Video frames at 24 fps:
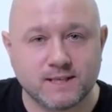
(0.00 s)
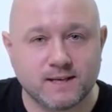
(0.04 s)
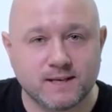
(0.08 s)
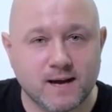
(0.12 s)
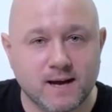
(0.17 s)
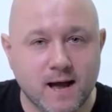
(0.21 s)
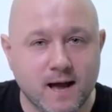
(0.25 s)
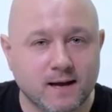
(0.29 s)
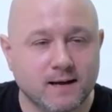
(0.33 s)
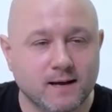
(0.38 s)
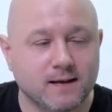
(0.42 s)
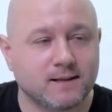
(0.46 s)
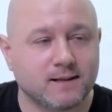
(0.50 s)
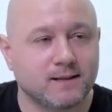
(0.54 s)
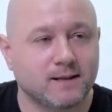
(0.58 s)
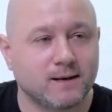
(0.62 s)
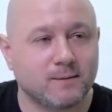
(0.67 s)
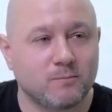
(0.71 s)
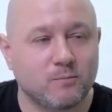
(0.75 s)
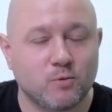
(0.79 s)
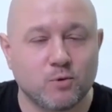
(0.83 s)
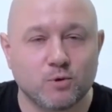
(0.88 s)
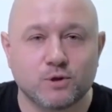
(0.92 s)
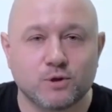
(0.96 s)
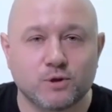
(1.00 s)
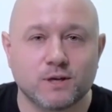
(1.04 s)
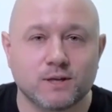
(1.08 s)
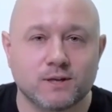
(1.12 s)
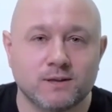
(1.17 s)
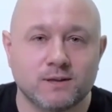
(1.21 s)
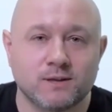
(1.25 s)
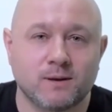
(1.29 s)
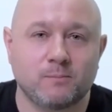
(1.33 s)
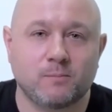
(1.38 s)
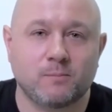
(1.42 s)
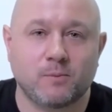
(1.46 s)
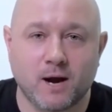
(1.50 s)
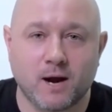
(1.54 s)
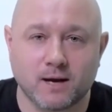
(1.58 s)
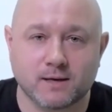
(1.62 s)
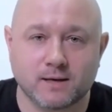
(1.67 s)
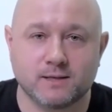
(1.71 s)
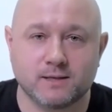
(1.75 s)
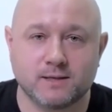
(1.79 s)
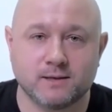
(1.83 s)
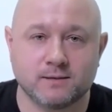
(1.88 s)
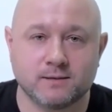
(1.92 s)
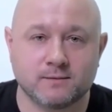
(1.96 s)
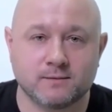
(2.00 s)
You will feel it in action.